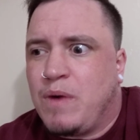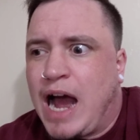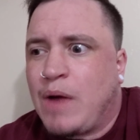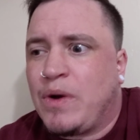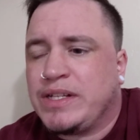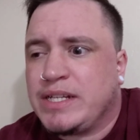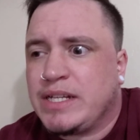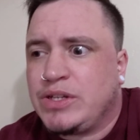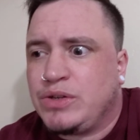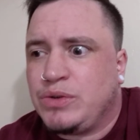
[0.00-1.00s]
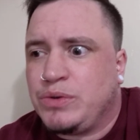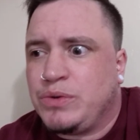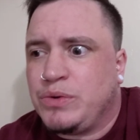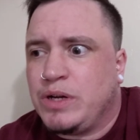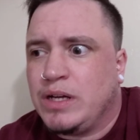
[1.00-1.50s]
wanted
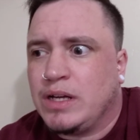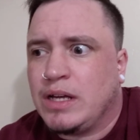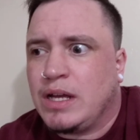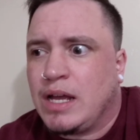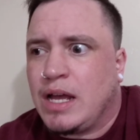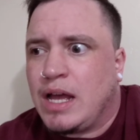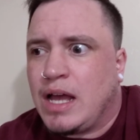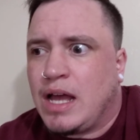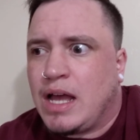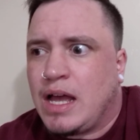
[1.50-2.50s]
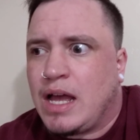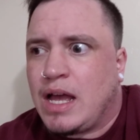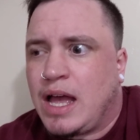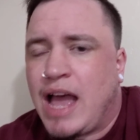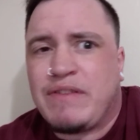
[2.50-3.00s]
to
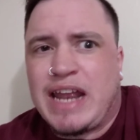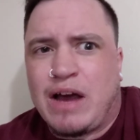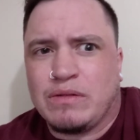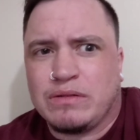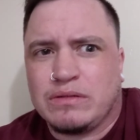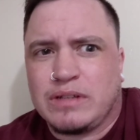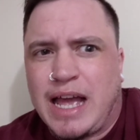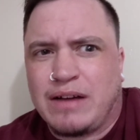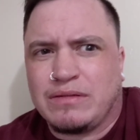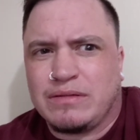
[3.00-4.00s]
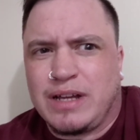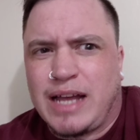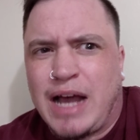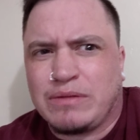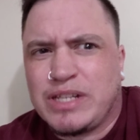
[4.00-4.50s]
have an
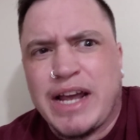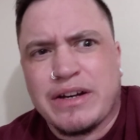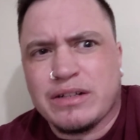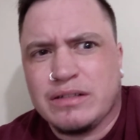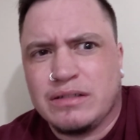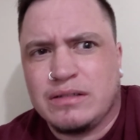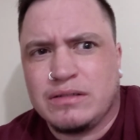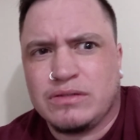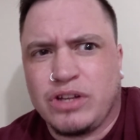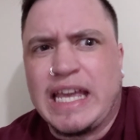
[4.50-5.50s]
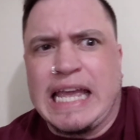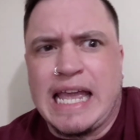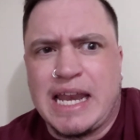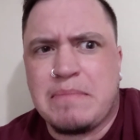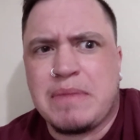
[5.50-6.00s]
outsider looking
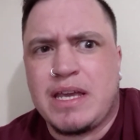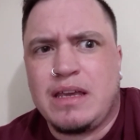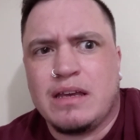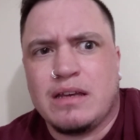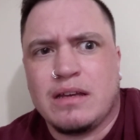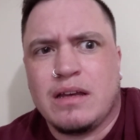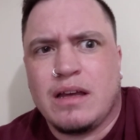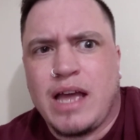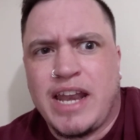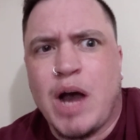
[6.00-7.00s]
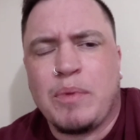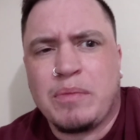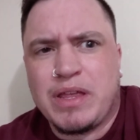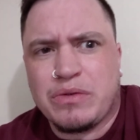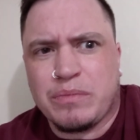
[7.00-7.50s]
in at me and helping
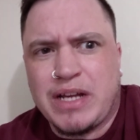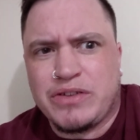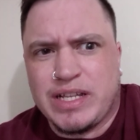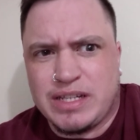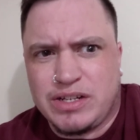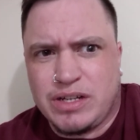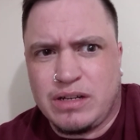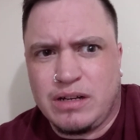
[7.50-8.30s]
me through my transition.